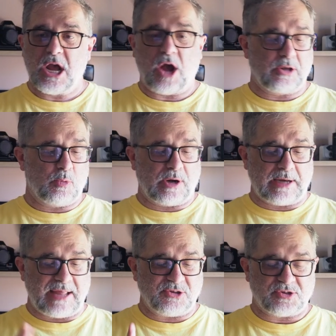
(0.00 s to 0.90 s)
Only one
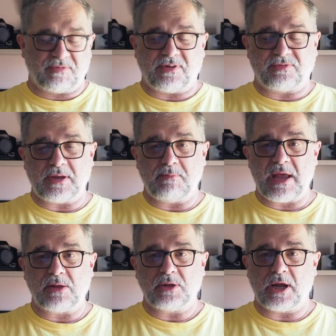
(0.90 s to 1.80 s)
lens, the
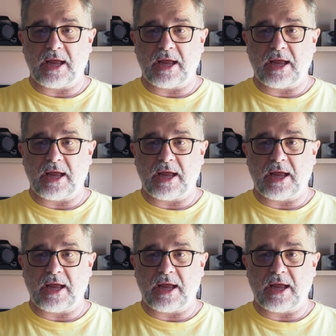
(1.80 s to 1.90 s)
50mm.